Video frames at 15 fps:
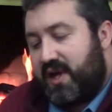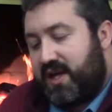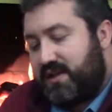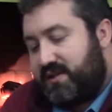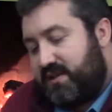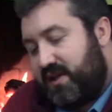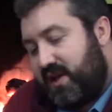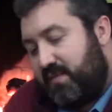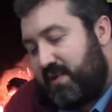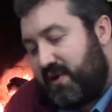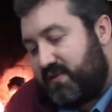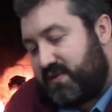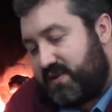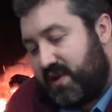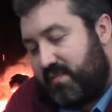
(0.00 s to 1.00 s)
The nice
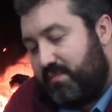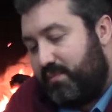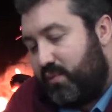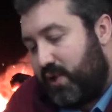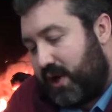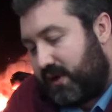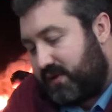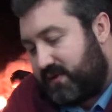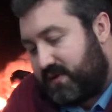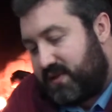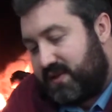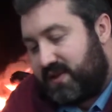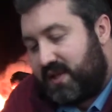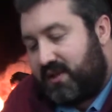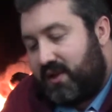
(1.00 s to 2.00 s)
thing about some
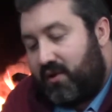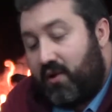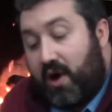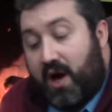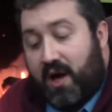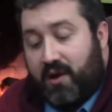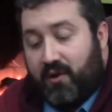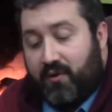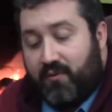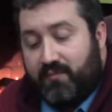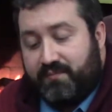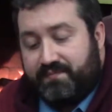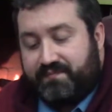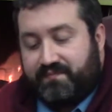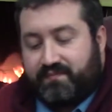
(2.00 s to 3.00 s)
bricks is that they are
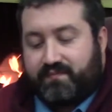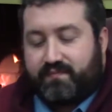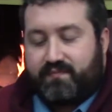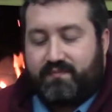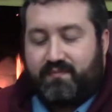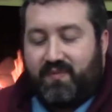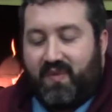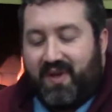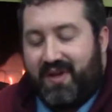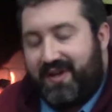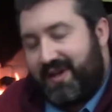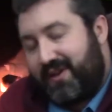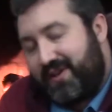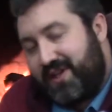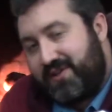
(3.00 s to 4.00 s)
hollow.
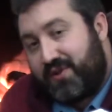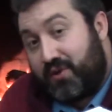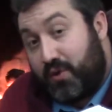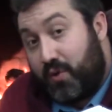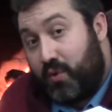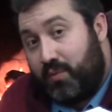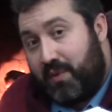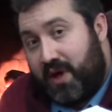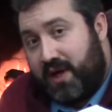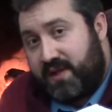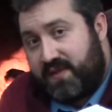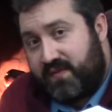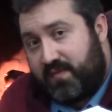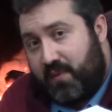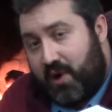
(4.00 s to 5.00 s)
Now, these are gold
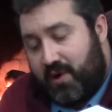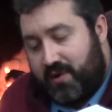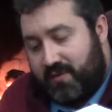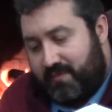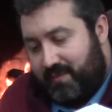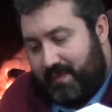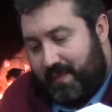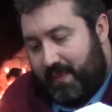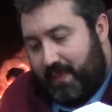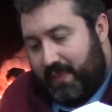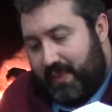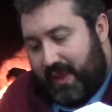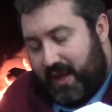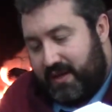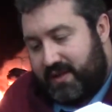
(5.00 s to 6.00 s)
mines for Martin.
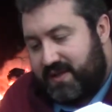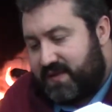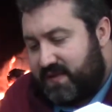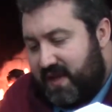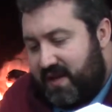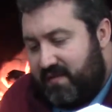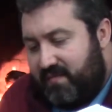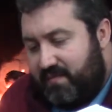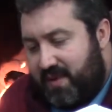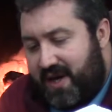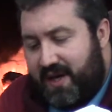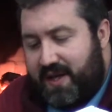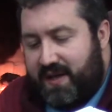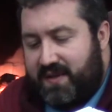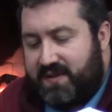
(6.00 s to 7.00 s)
To
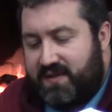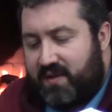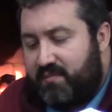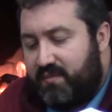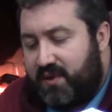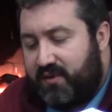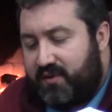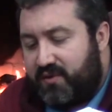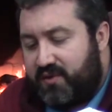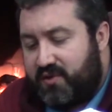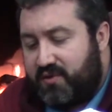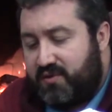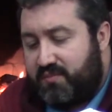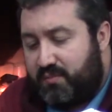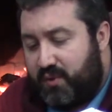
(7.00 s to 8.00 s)
save money, some
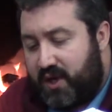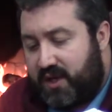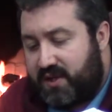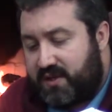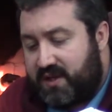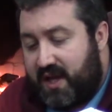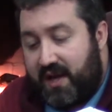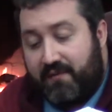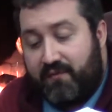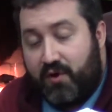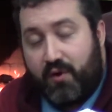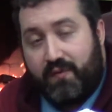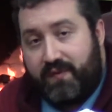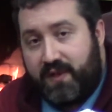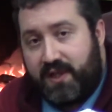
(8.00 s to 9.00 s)
builders use bricks that
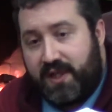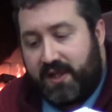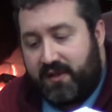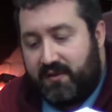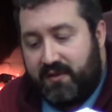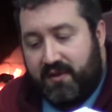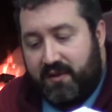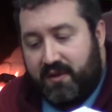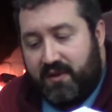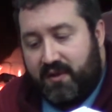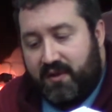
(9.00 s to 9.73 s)
have no filling.